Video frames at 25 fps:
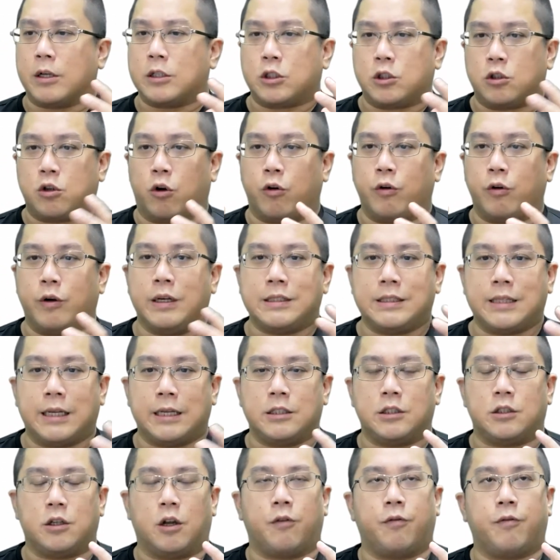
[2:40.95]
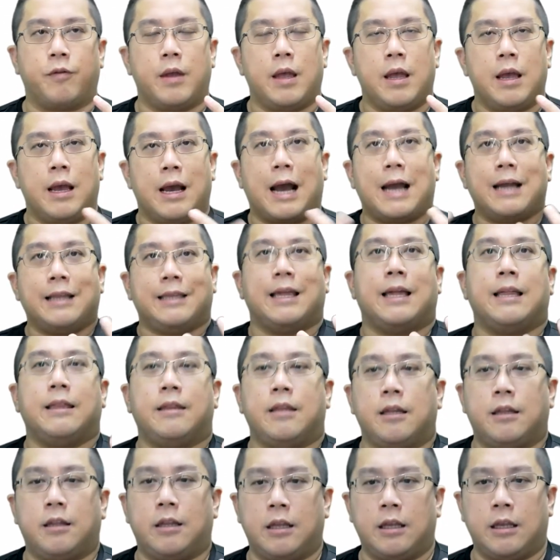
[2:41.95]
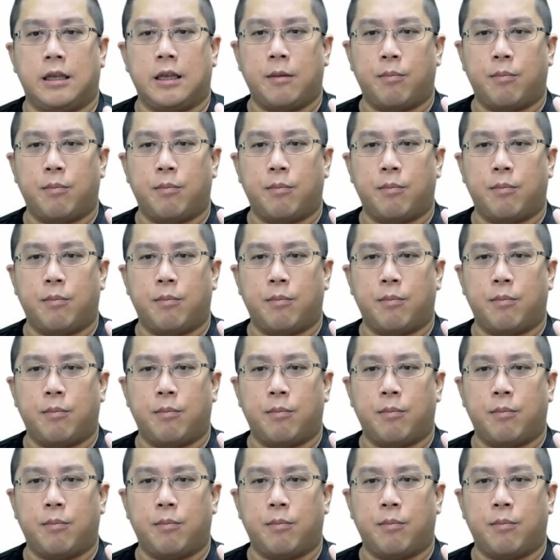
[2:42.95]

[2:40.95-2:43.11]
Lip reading: stronger sense of identity.